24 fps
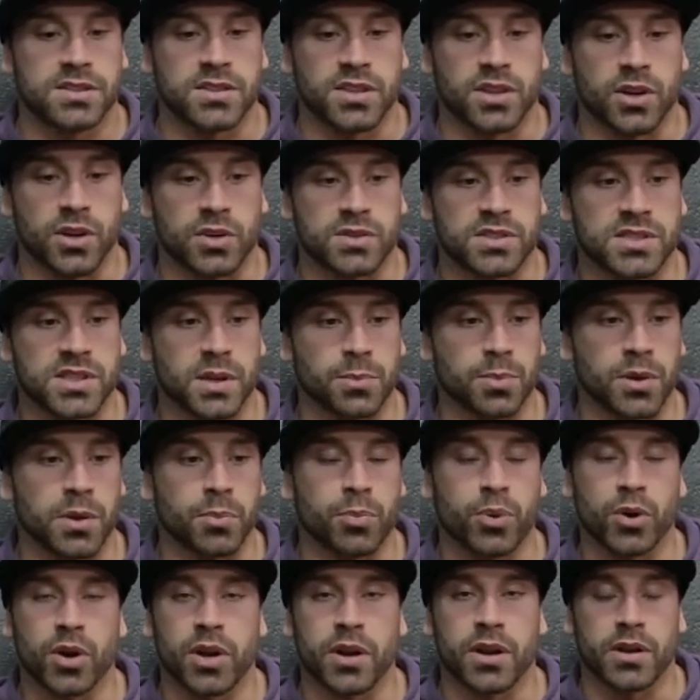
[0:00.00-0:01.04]
you know, simply
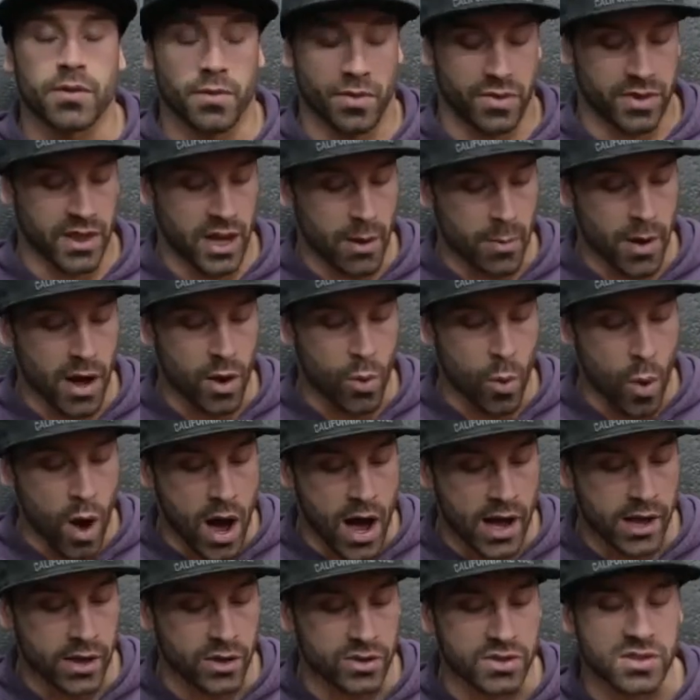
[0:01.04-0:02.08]
put, think about
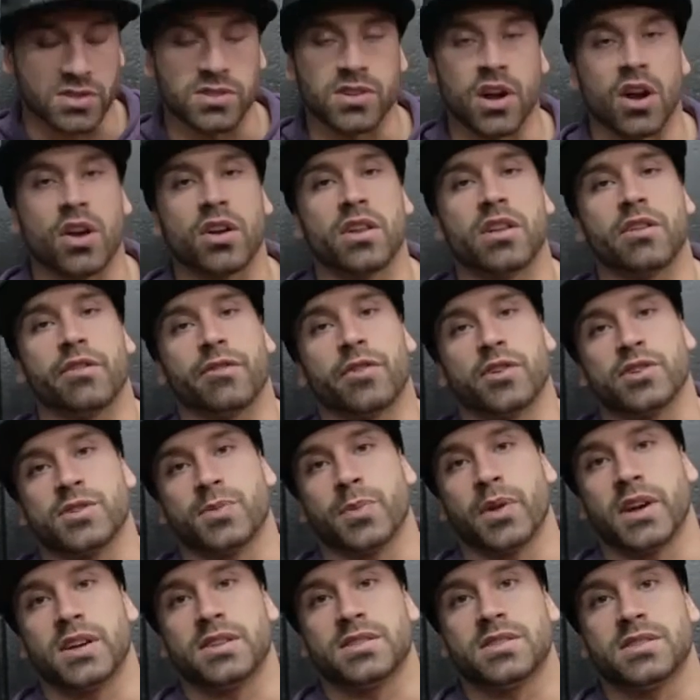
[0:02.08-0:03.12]
why you started in the first
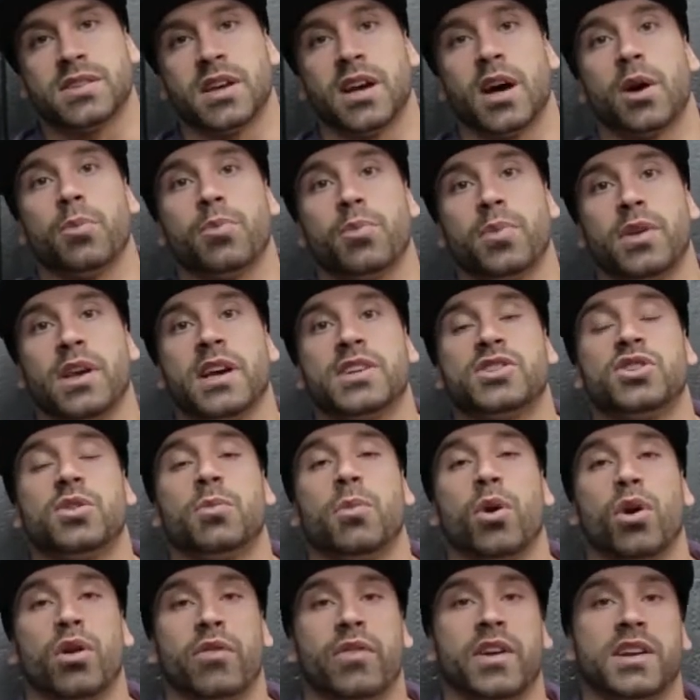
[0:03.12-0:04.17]
place to help get you
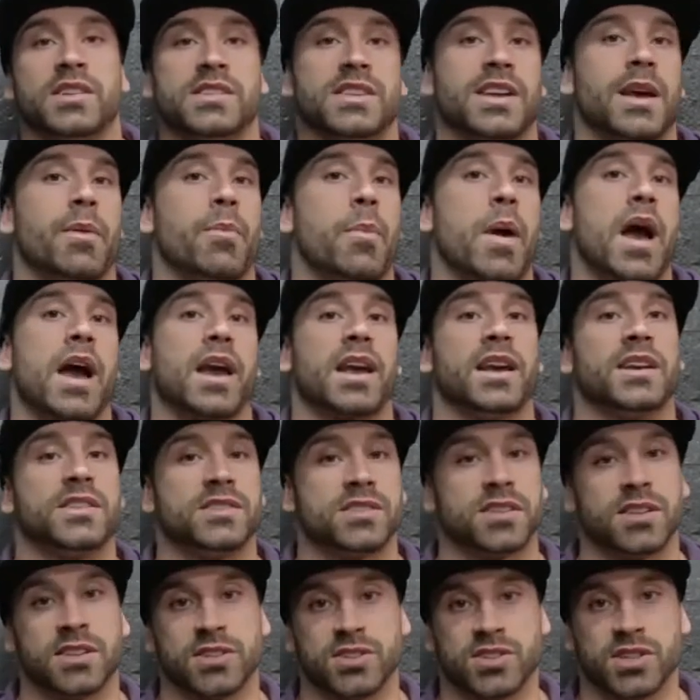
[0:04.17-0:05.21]
motivated to get back
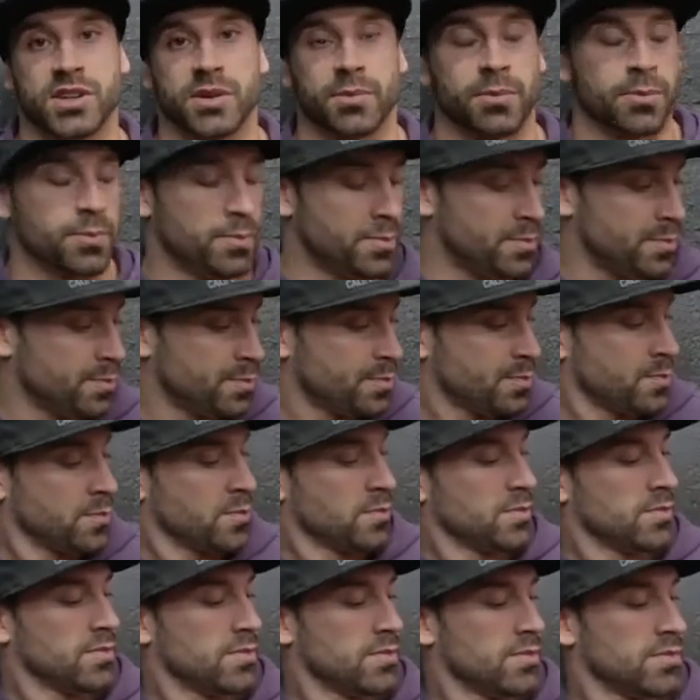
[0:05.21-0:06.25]
into the gym.
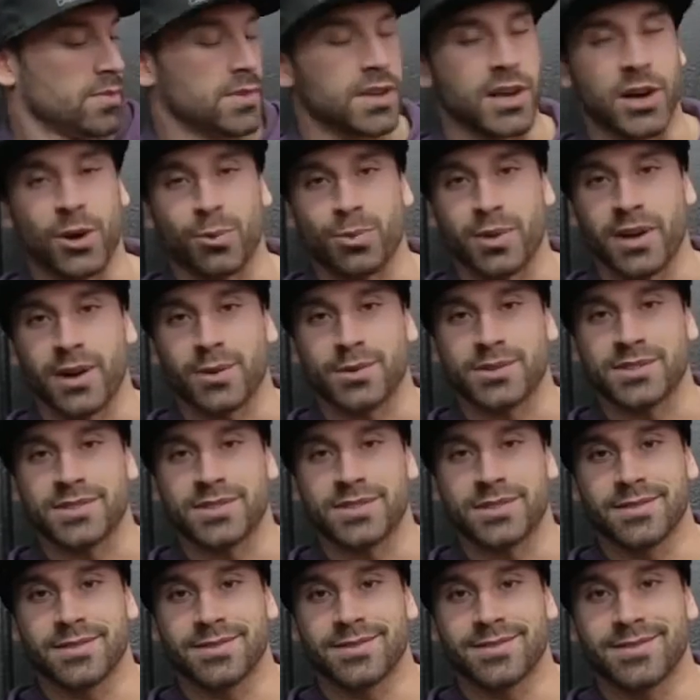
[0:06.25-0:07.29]
I hope that
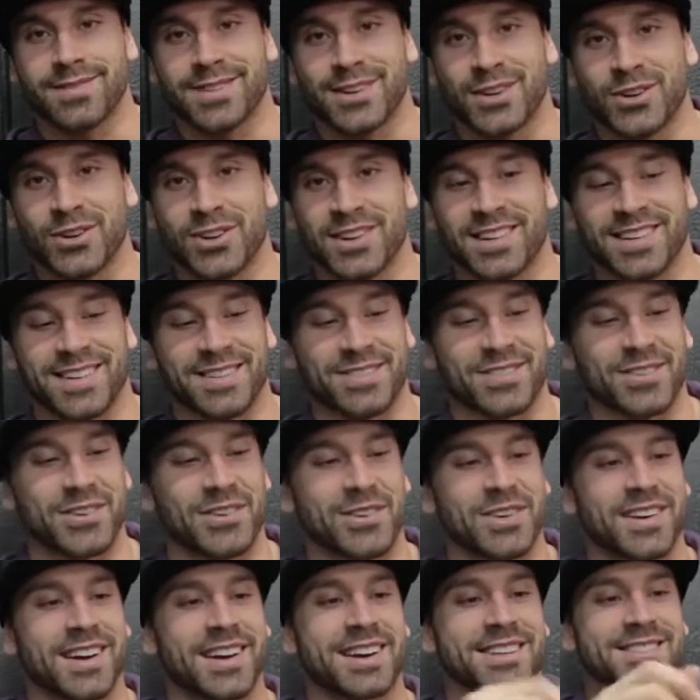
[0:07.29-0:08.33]
was good enough for
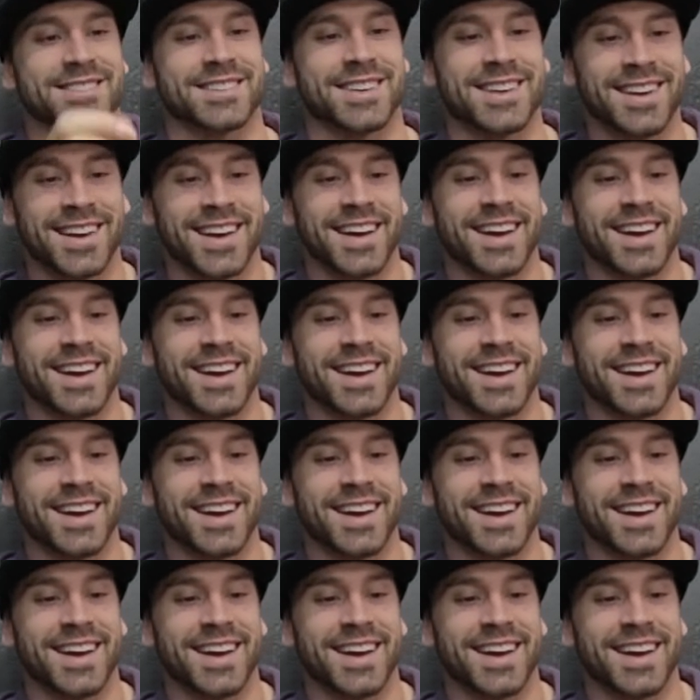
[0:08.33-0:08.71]
you guys.